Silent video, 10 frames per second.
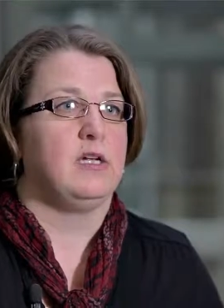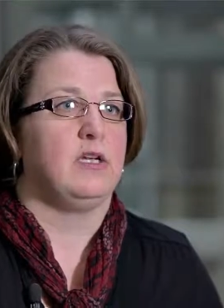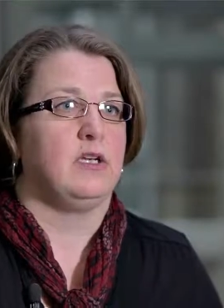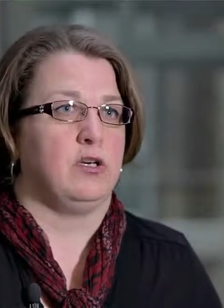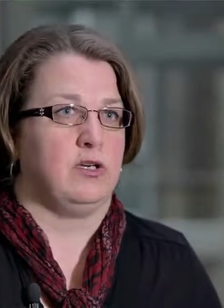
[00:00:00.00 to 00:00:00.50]

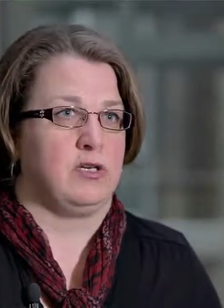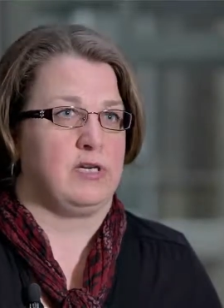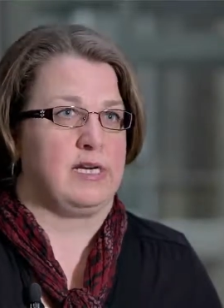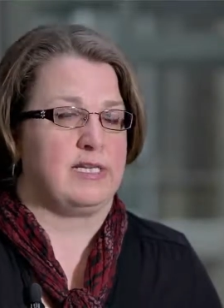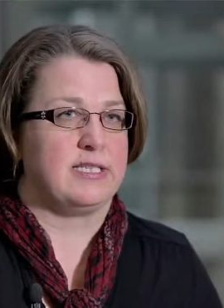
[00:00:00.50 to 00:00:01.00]
learn
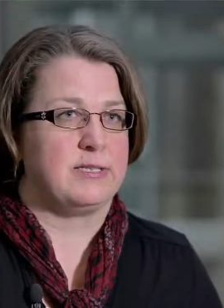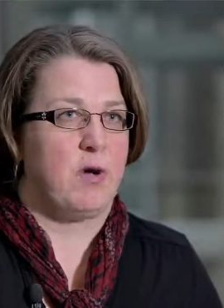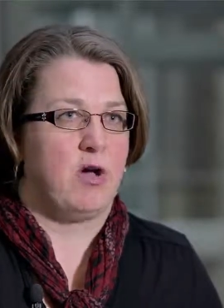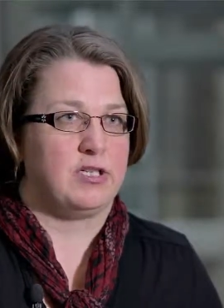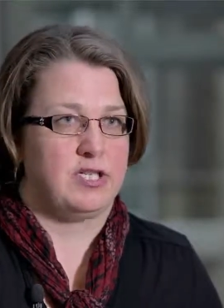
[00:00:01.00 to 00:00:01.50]
in
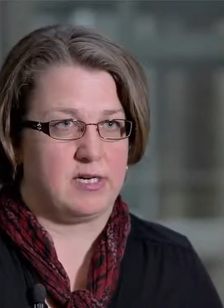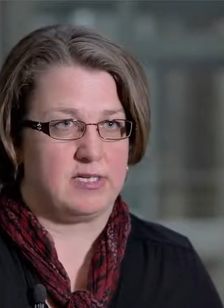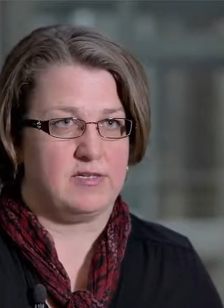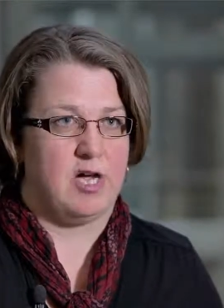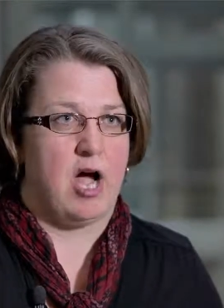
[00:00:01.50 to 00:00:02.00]
small chunks
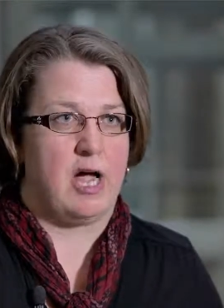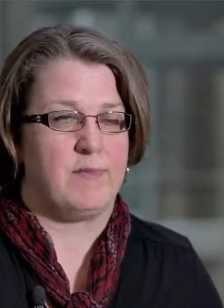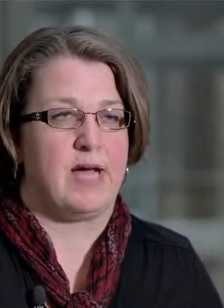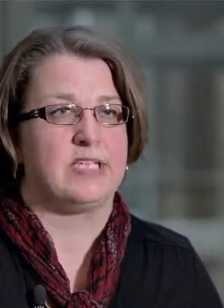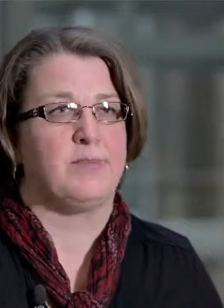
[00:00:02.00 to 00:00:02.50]
of time
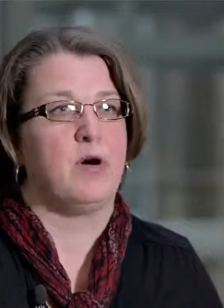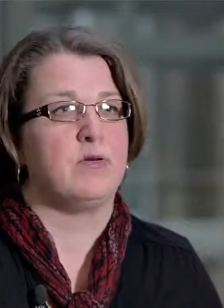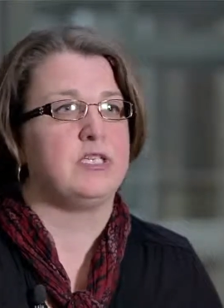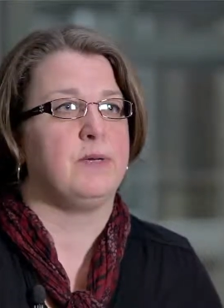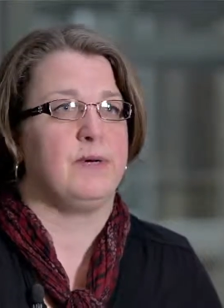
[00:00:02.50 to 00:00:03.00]
as
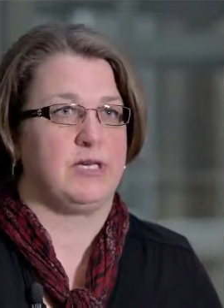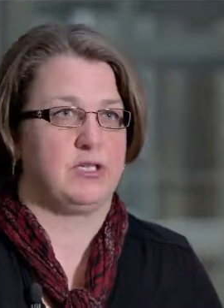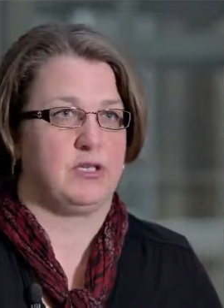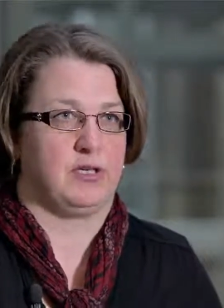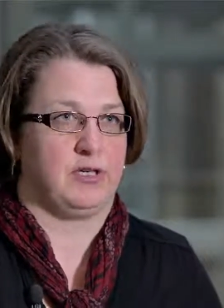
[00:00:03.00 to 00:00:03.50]
opposed to binge
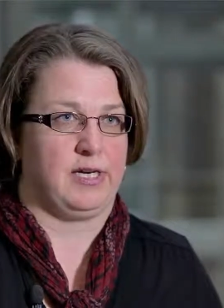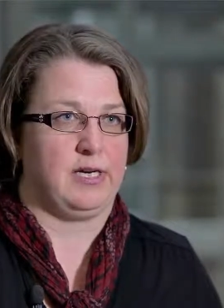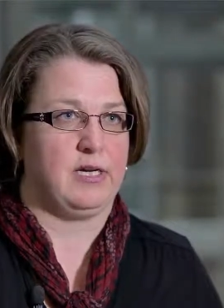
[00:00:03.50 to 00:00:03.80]
learning.